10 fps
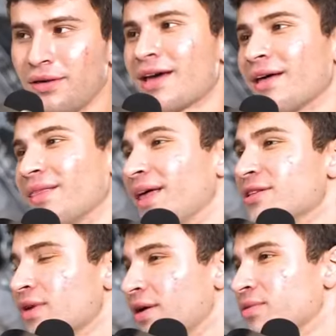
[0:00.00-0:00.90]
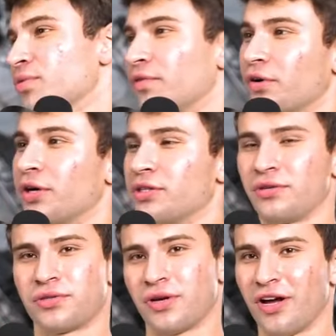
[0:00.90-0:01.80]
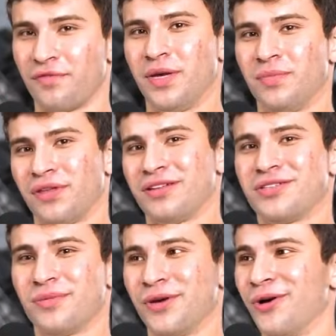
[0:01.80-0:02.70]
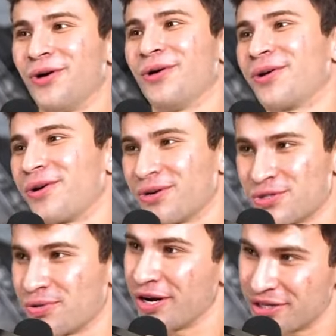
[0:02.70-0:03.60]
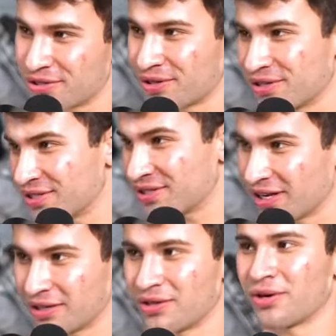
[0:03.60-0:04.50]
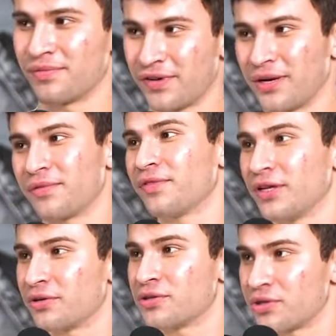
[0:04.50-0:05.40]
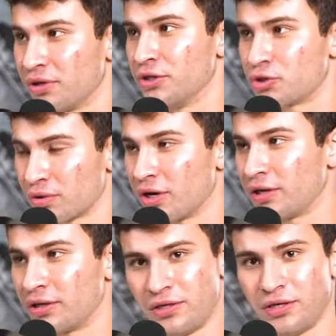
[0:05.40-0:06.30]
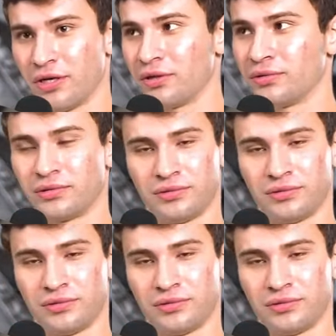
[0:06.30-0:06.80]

Yeah, that's you what know? I was referring to. So I have people that tell me, "Oh, your car's a ricer because it's got carbon fiber fenders, hood, trunk," you know,